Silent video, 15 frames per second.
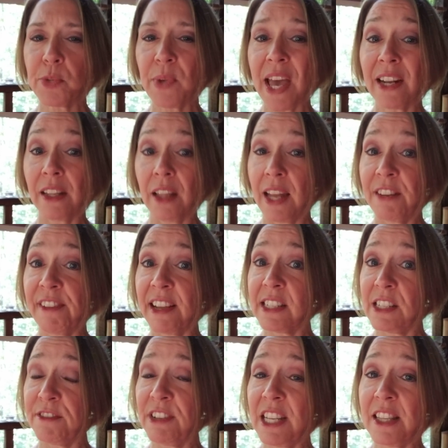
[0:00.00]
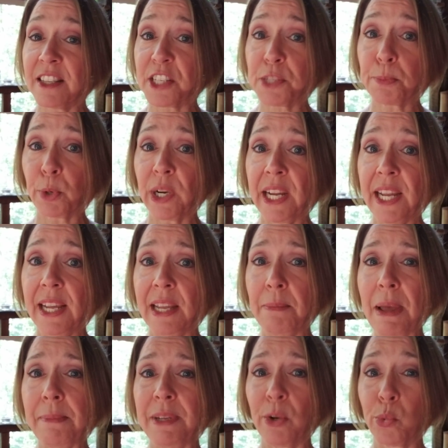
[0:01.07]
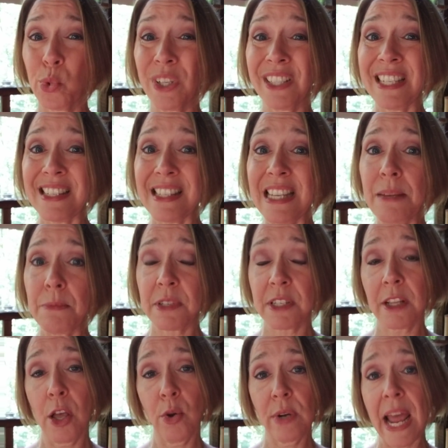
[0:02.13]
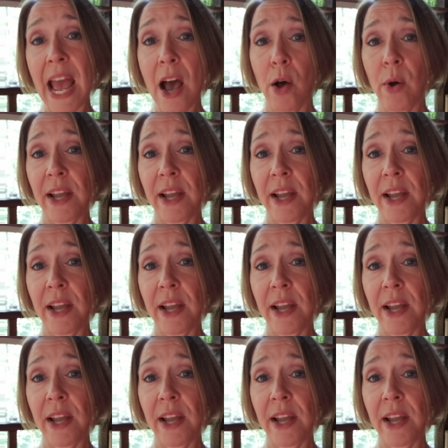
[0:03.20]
we had a lot of activity this spring, and maybe it really seems slow now.